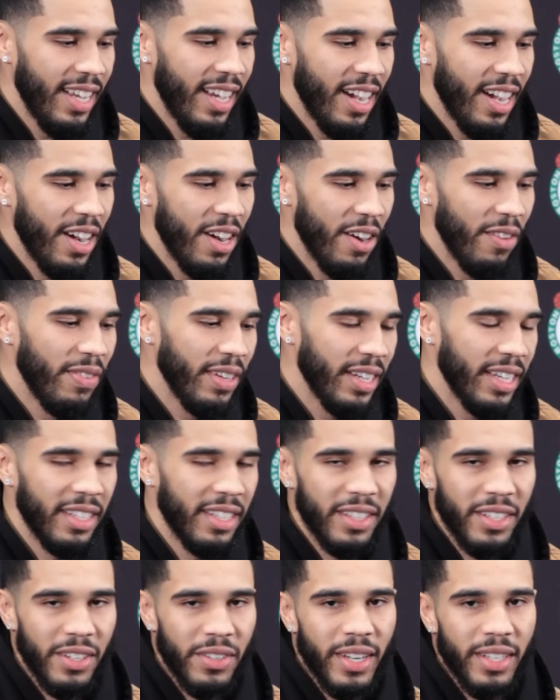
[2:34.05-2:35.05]
for getting
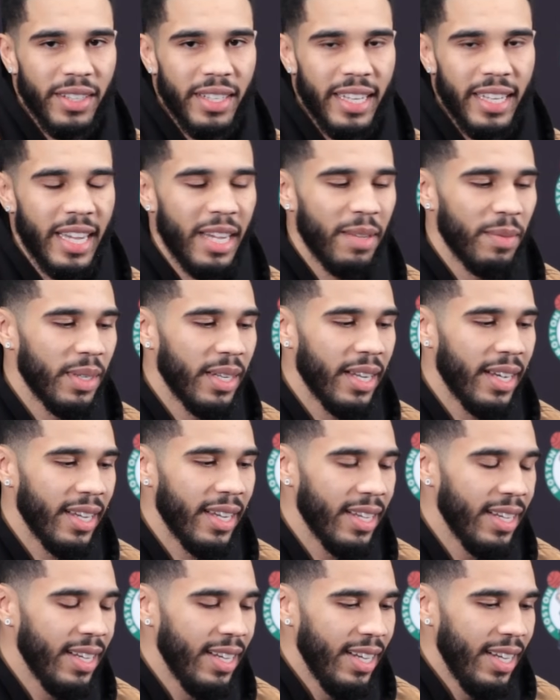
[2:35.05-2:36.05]
thrown out the game tonight.
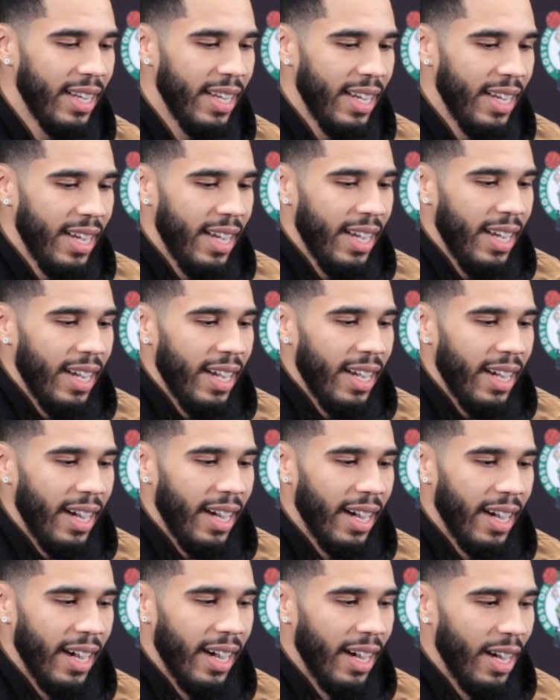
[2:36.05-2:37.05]

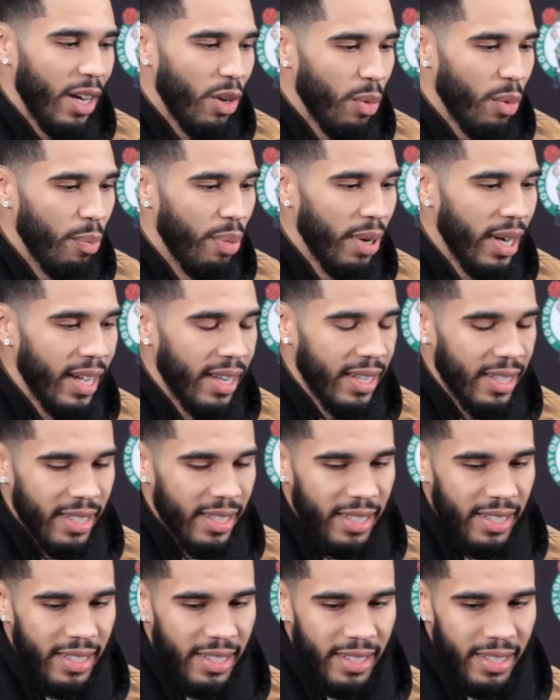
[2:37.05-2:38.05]
But,
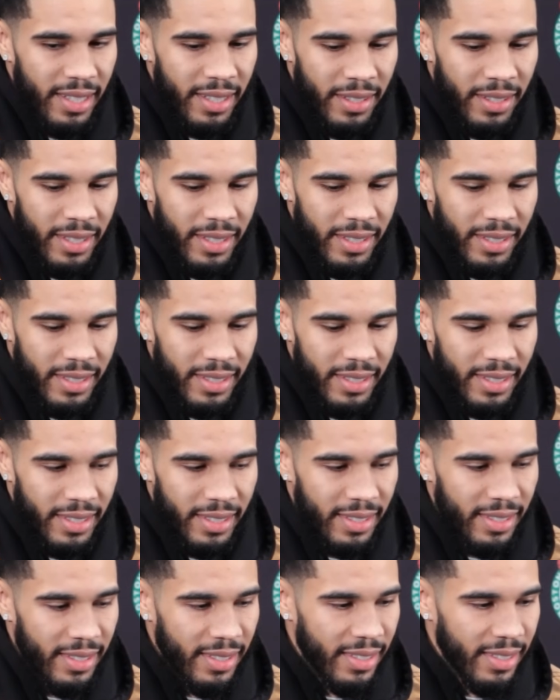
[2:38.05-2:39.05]
you know,
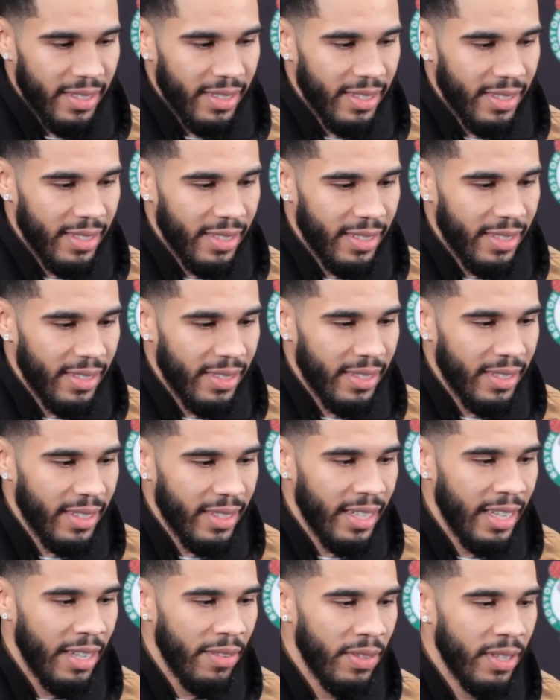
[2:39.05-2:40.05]

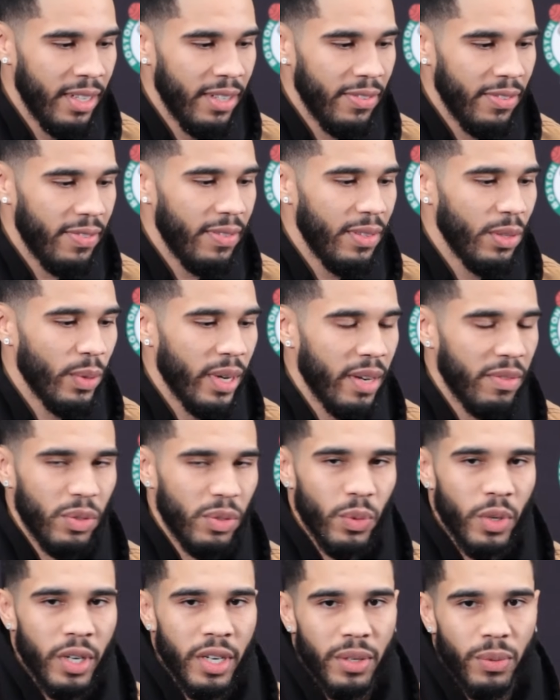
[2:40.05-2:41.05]
even if the refs
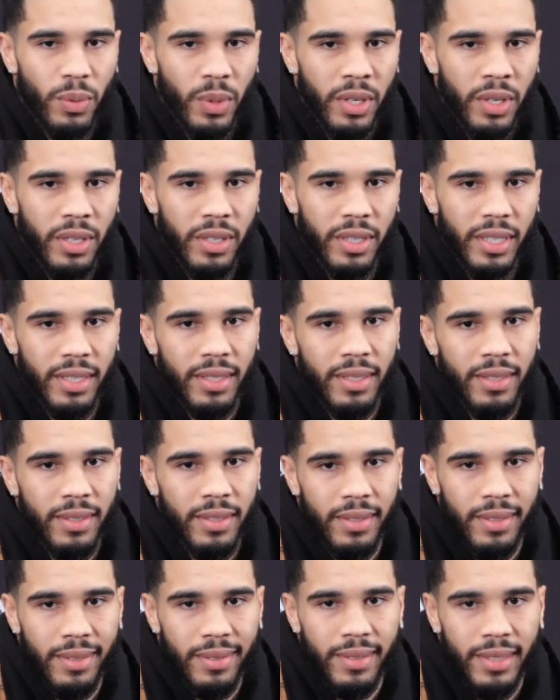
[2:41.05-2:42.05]
were wrong,
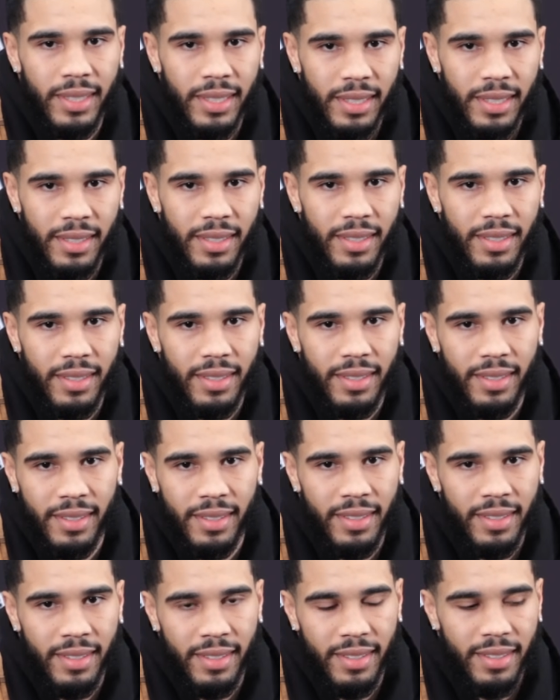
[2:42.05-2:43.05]
is,
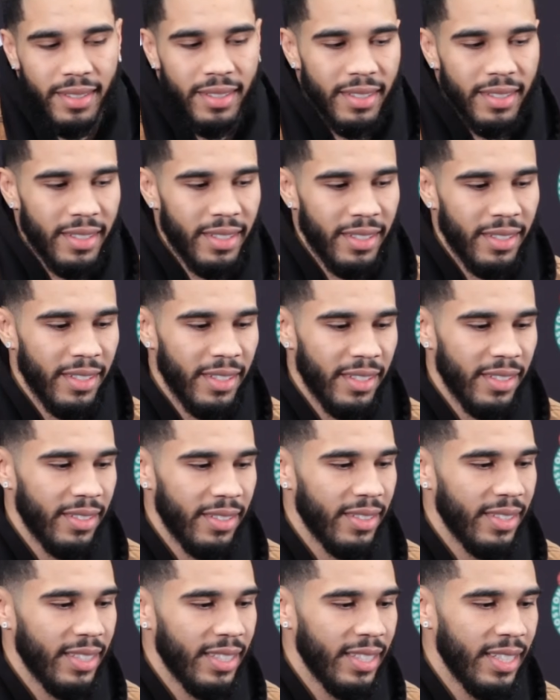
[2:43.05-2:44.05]
you know,
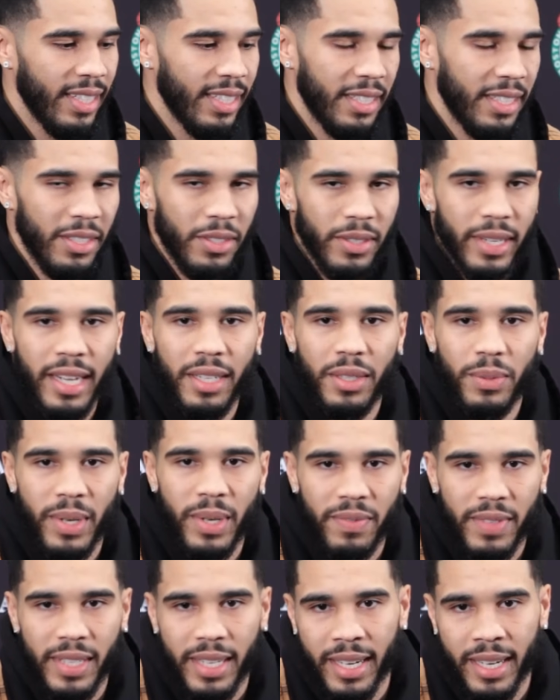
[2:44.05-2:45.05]
they still got to
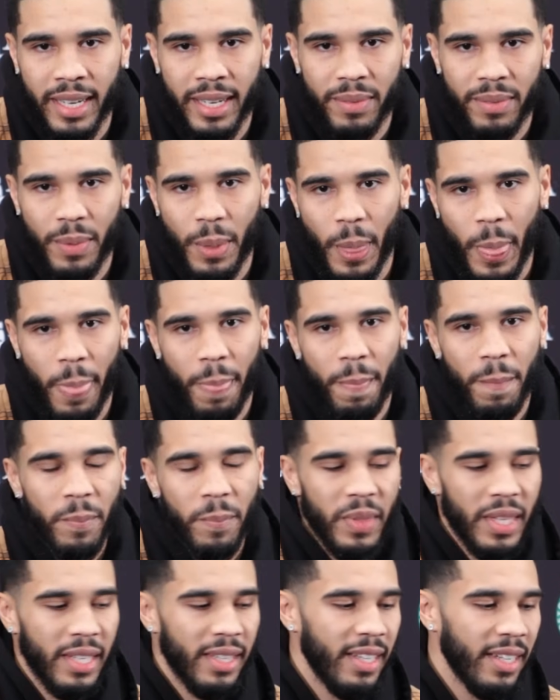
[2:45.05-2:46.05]
ref the game.
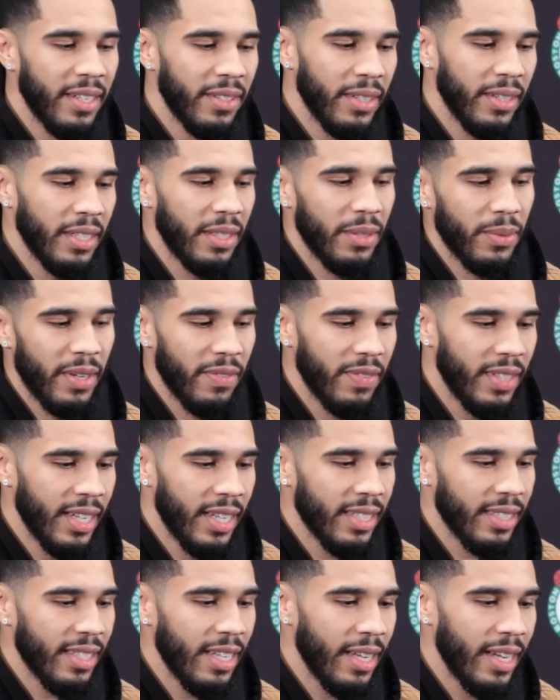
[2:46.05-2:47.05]
They're going to get to ref the
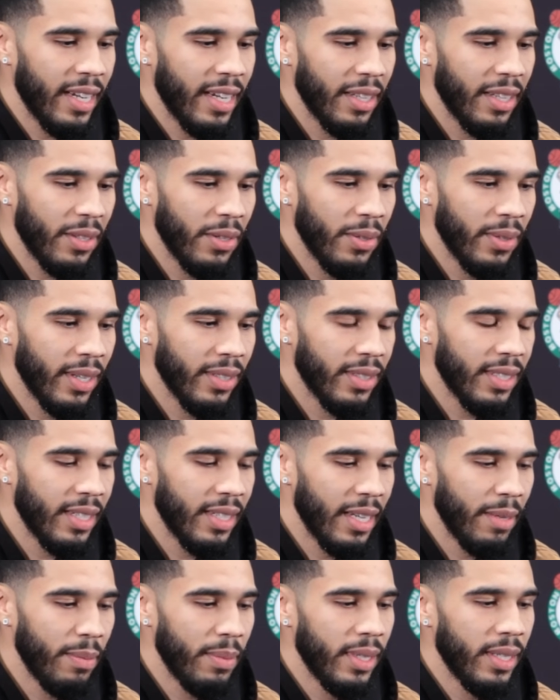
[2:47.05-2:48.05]
next game. I got thrown out
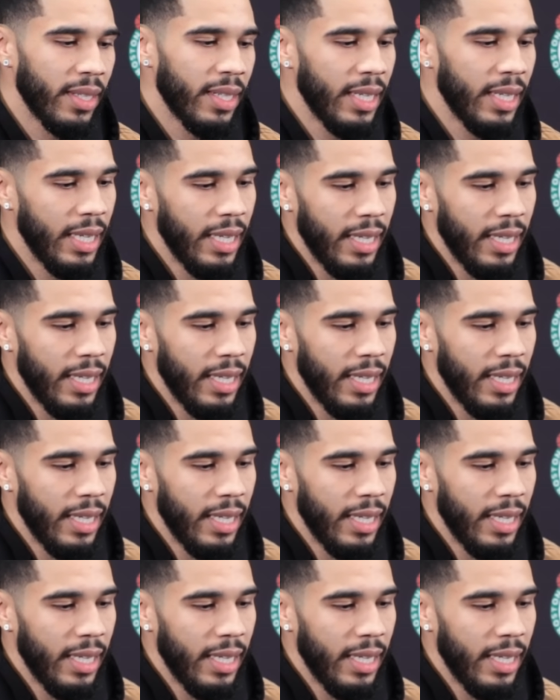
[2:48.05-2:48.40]
tonight, but,